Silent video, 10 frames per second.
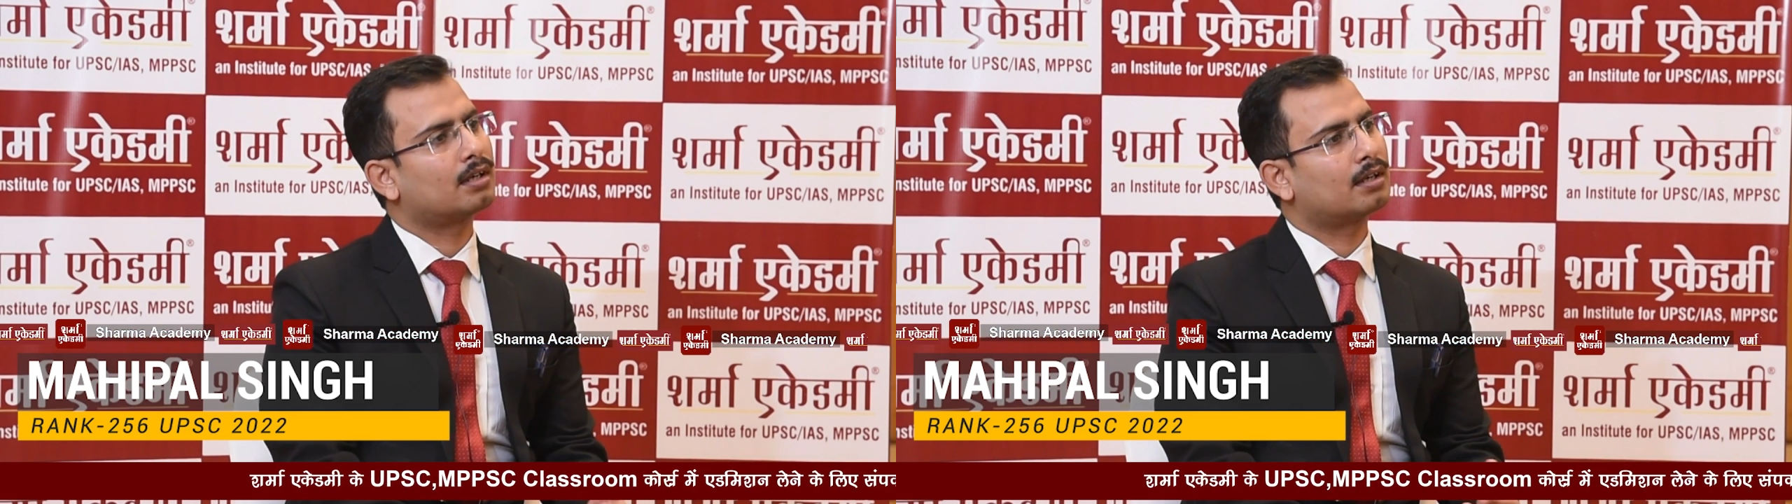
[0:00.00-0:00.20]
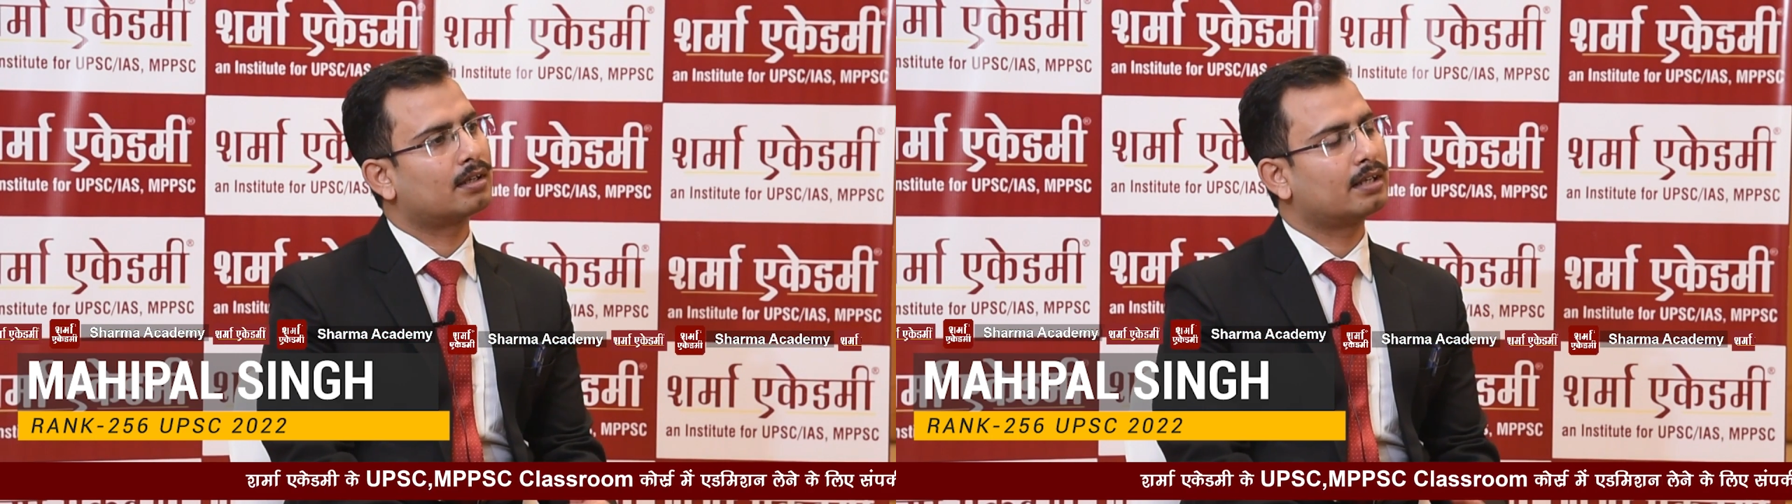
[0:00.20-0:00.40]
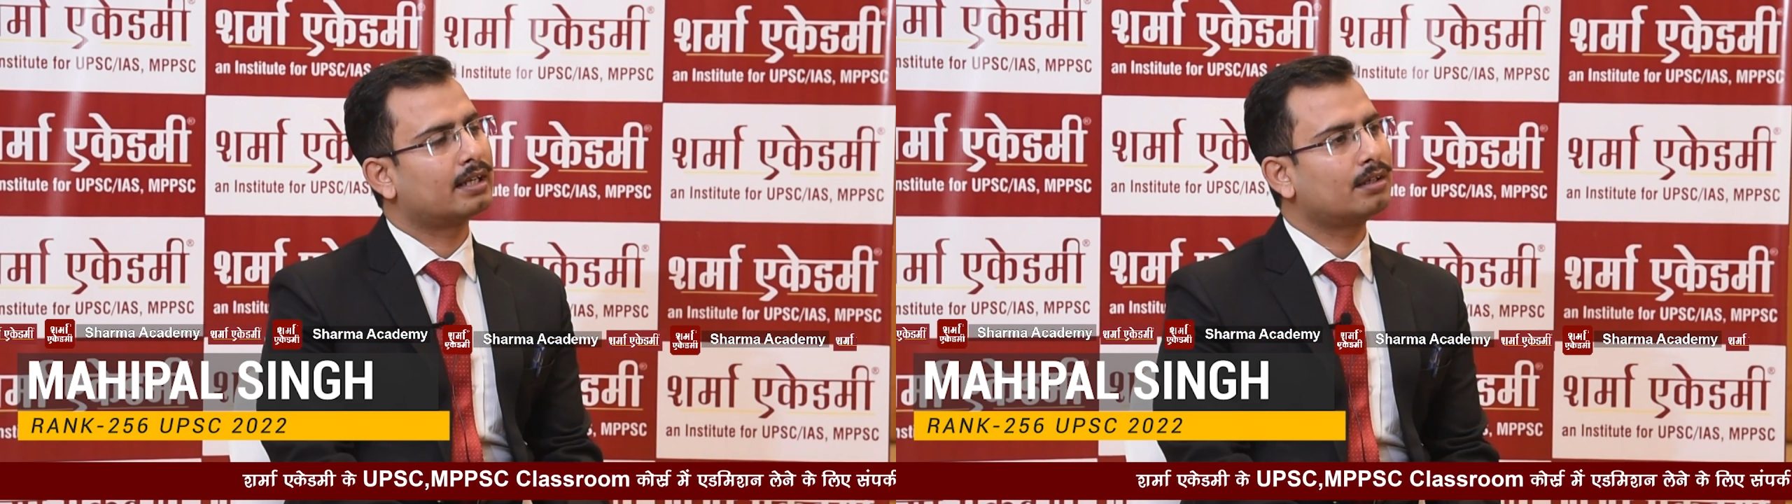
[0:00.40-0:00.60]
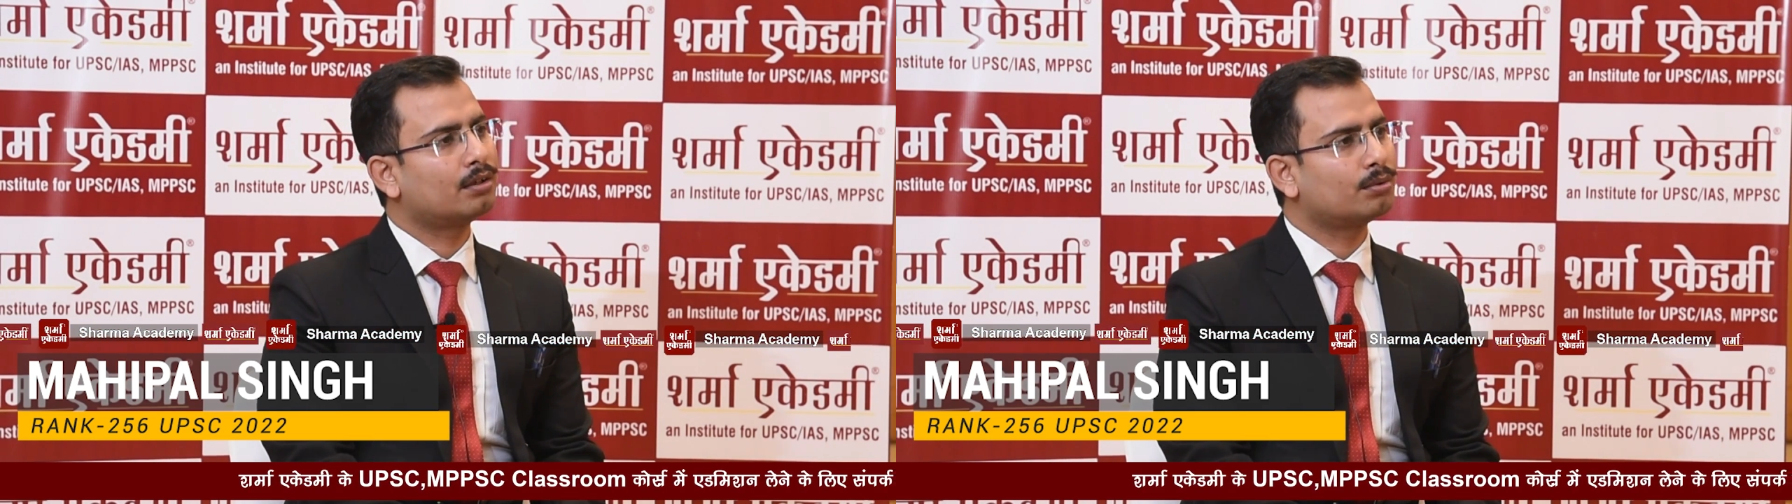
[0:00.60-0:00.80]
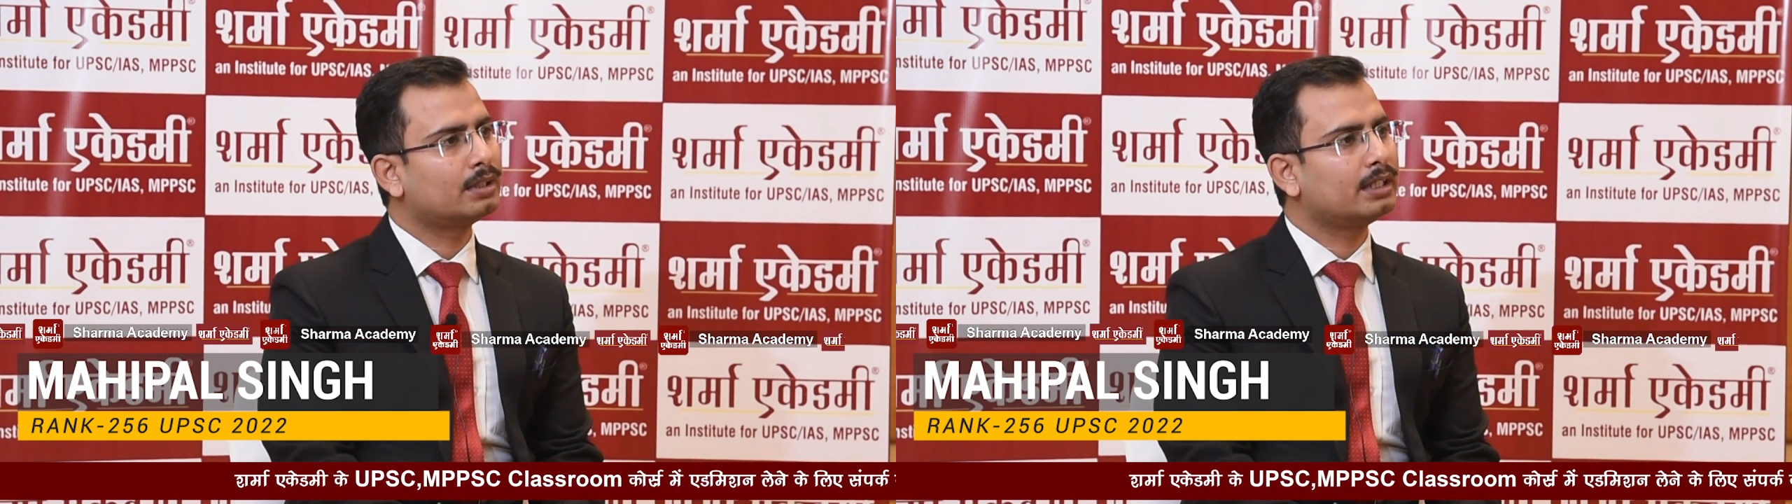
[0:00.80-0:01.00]

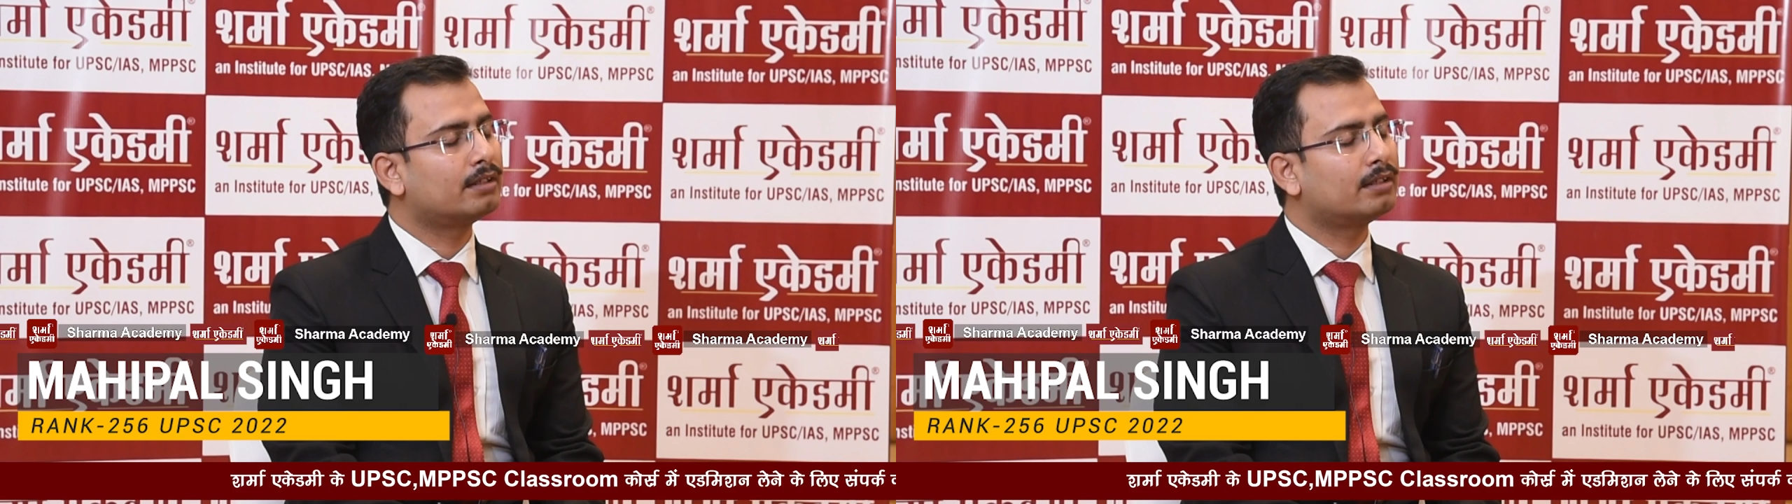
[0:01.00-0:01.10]
led to the